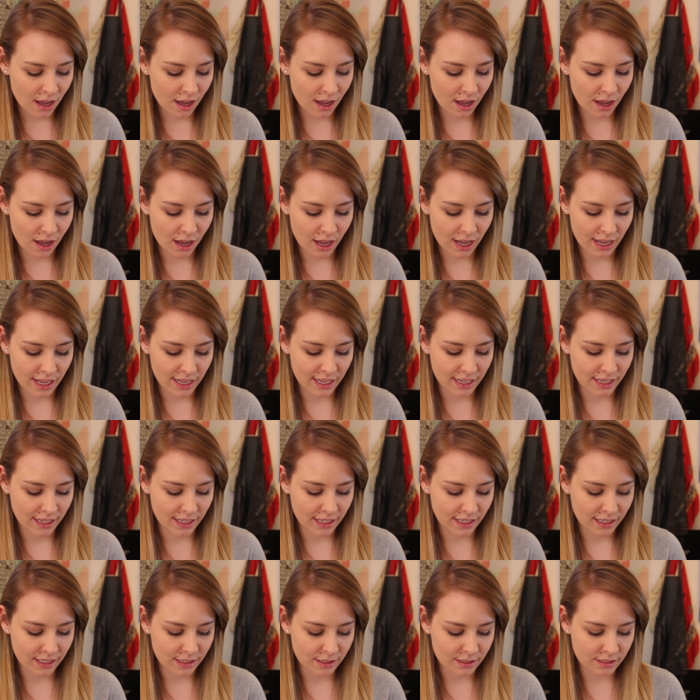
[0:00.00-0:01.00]

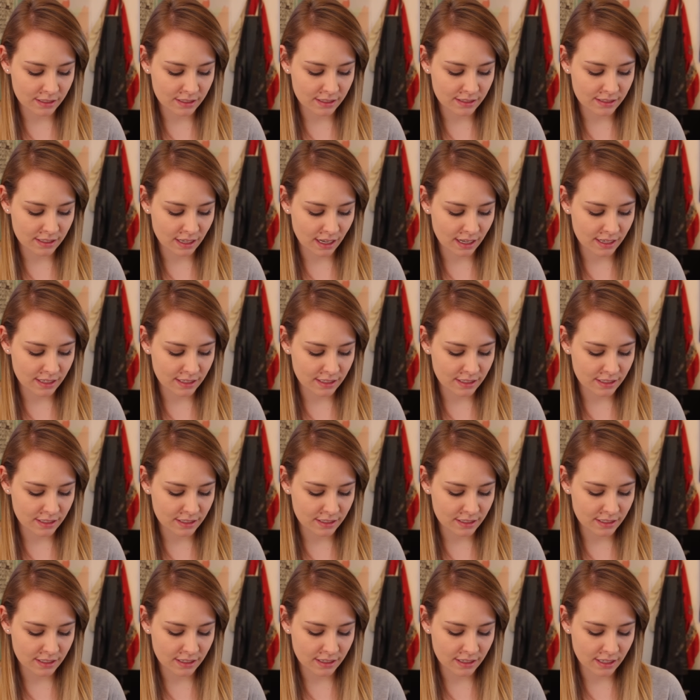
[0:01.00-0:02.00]
I decided
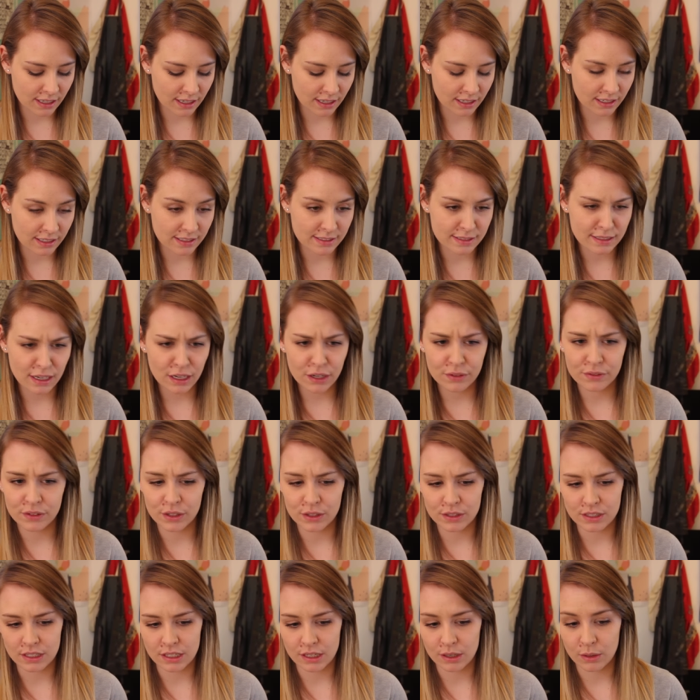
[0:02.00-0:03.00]
that instead of
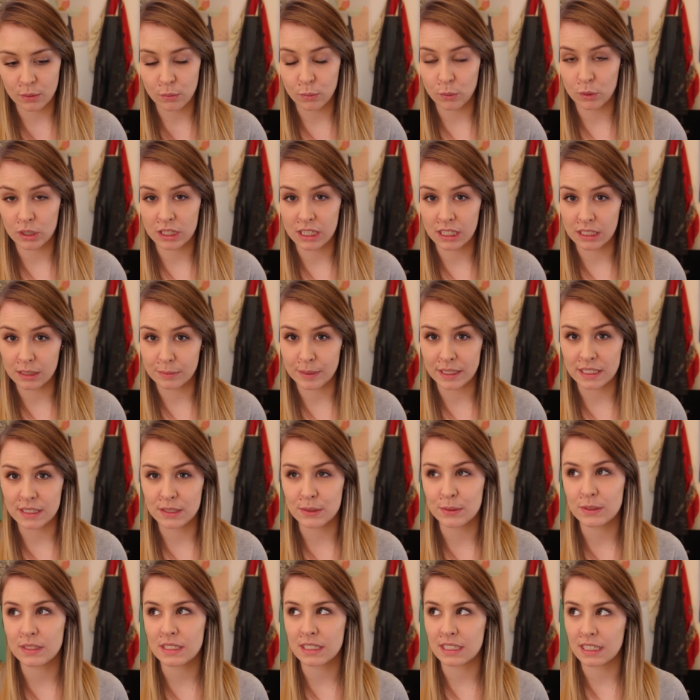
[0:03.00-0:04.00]
using watercolour
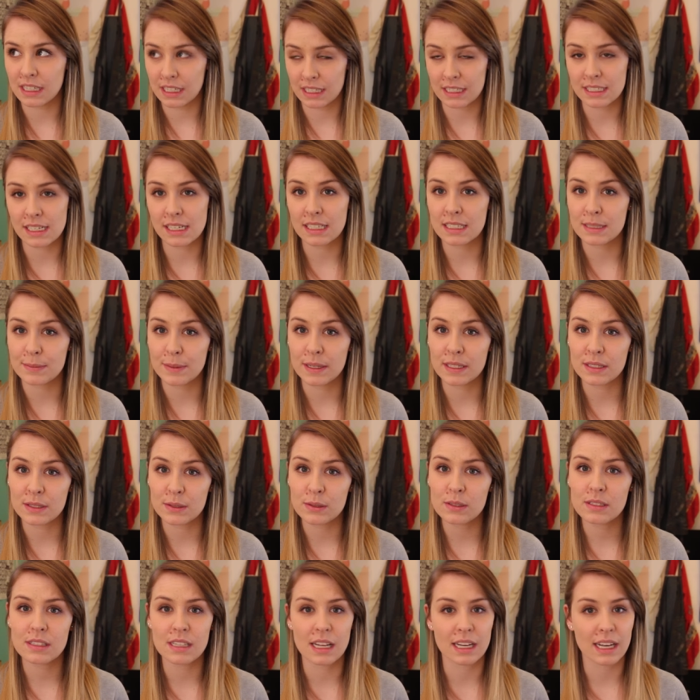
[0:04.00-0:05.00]
pencils and Inktense
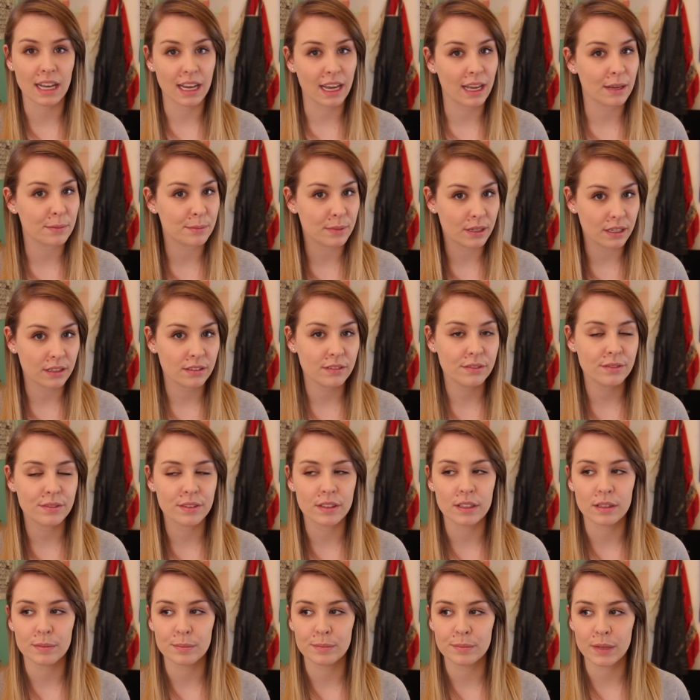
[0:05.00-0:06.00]
pencils like I had been for
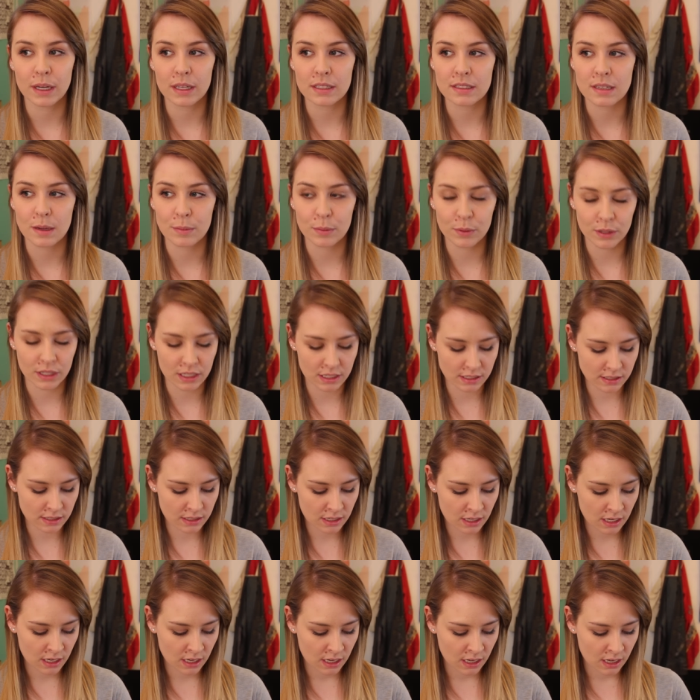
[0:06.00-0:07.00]
the past couple of years,
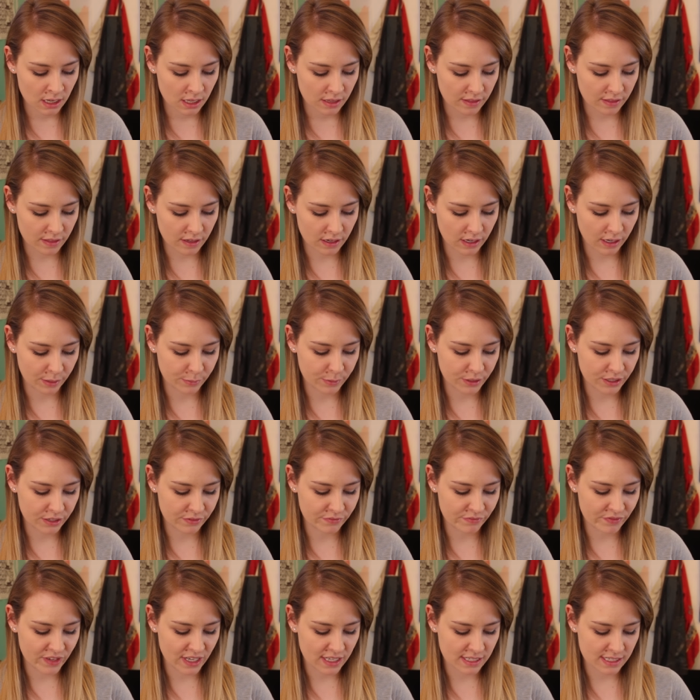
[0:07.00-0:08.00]
that I would
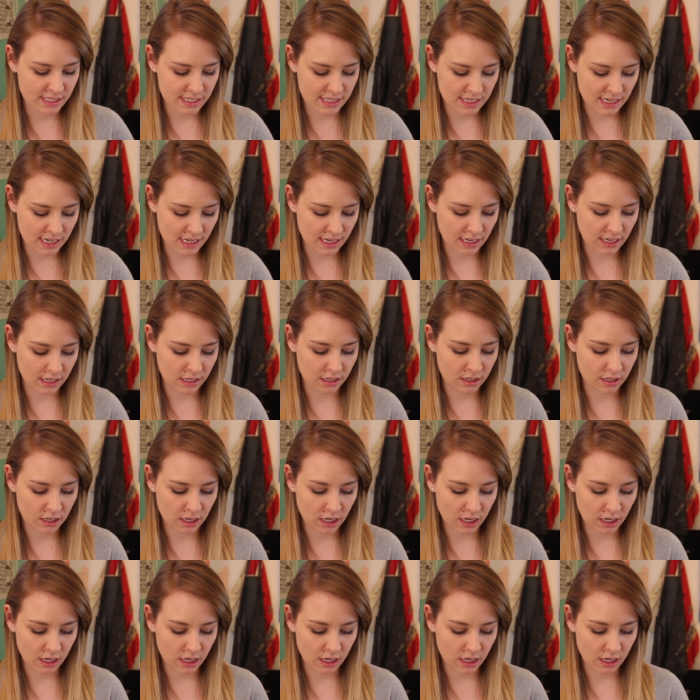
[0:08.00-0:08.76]
invest in